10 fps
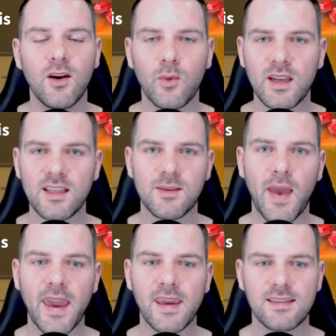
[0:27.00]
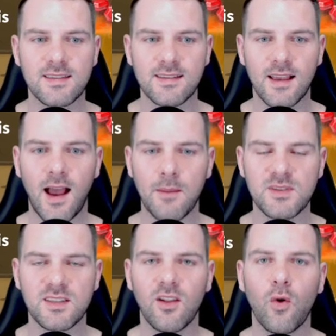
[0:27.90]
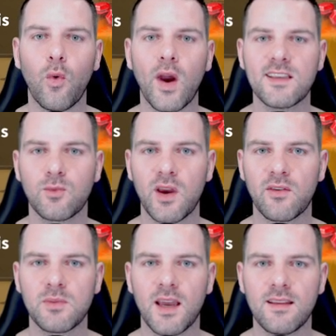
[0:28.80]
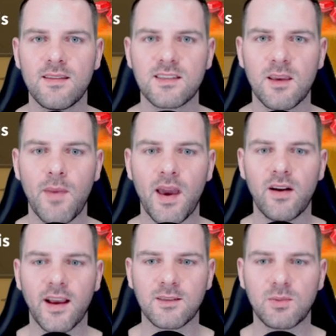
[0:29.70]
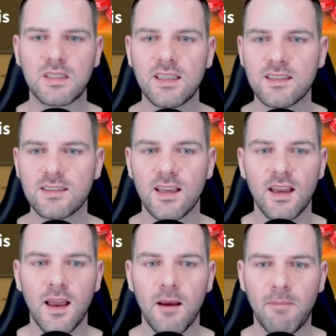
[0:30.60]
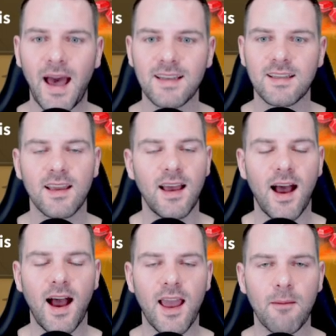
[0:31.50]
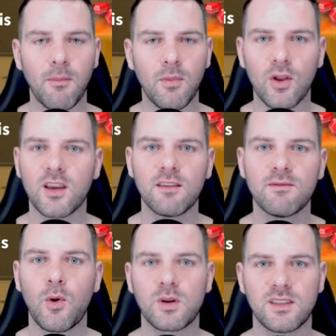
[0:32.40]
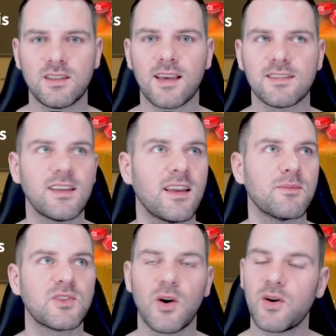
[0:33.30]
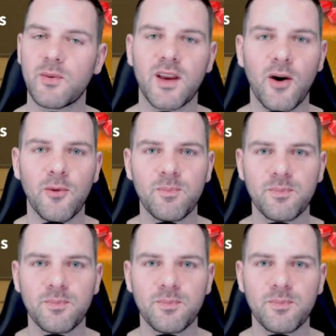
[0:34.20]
We need some 8s. I'm still a ways away from getting this commander expertise, but I am looking forward to testing him. So here we go.